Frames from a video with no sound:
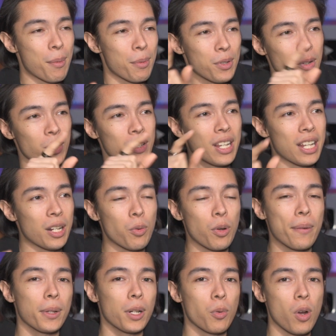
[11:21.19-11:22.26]
I'm still deciding what
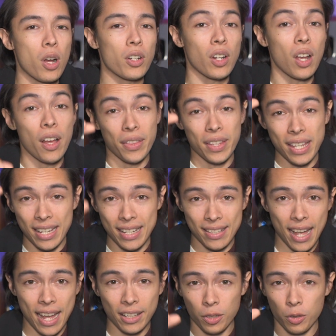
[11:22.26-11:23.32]
I'm going to watch on the
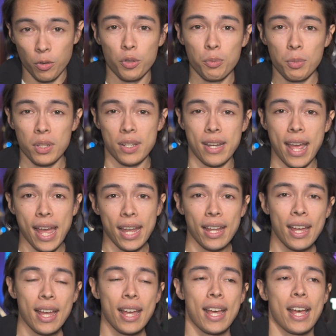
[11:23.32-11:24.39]
exact Christmas
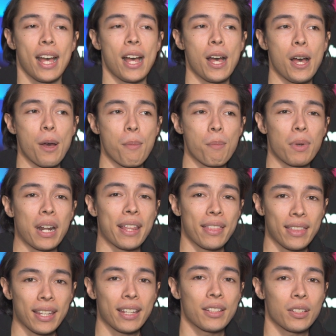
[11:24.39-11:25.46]
day, um, but I
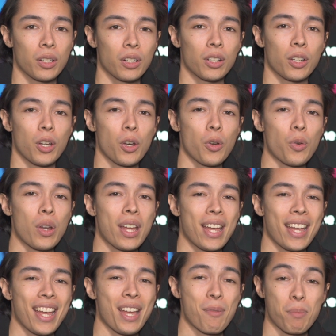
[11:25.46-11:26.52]
think it's going to go
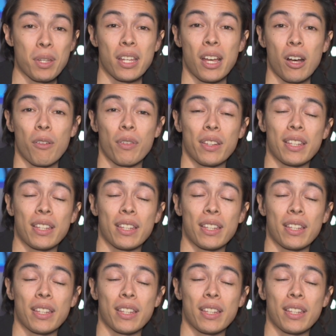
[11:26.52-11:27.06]
and beat Elf.